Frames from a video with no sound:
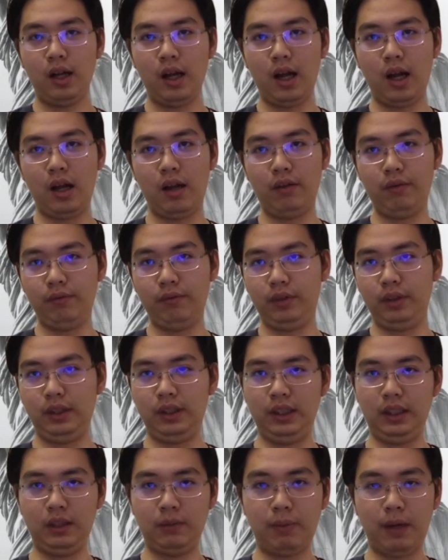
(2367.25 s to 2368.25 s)
on
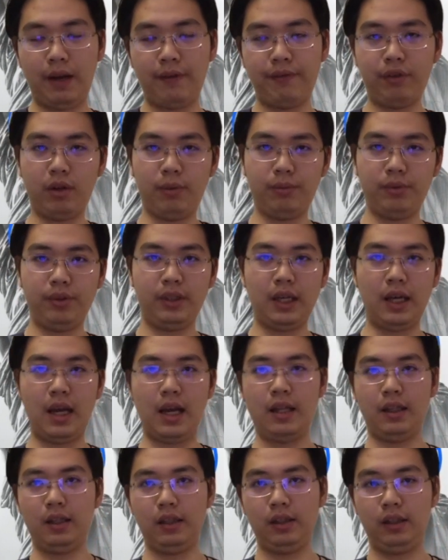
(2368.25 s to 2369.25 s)
these platforms
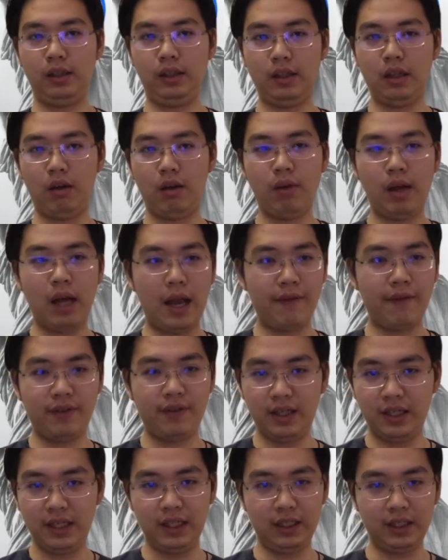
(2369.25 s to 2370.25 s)
and you know have
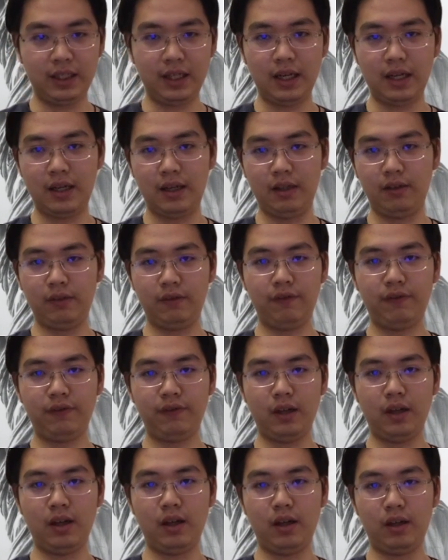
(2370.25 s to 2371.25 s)
a link and
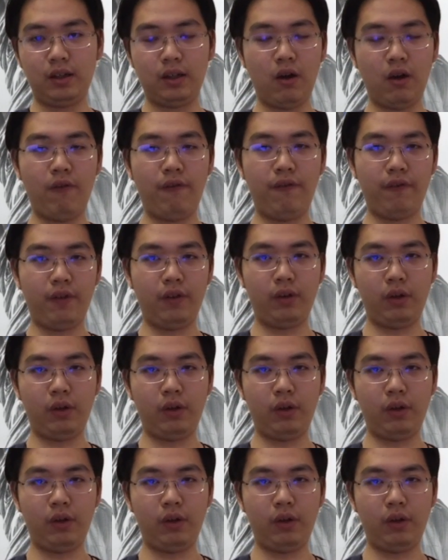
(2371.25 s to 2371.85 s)
uh, go